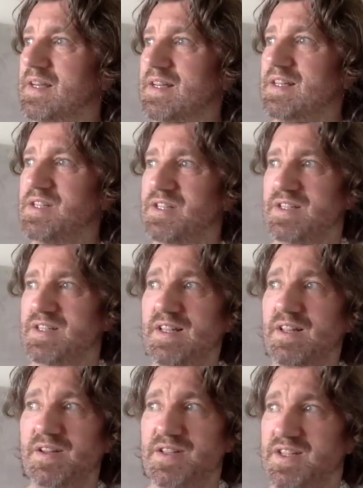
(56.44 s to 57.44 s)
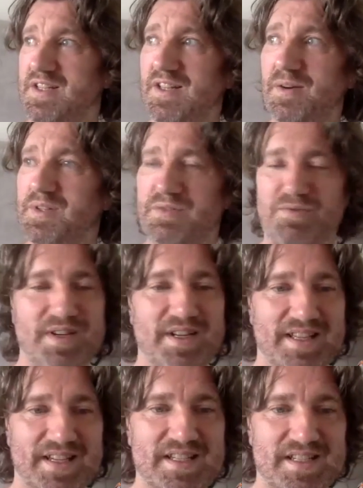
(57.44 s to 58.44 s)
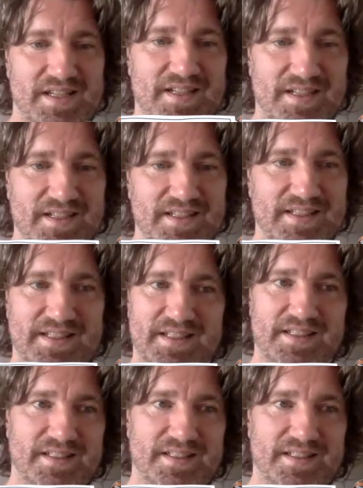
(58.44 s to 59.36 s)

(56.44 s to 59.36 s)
It's still always really exciting.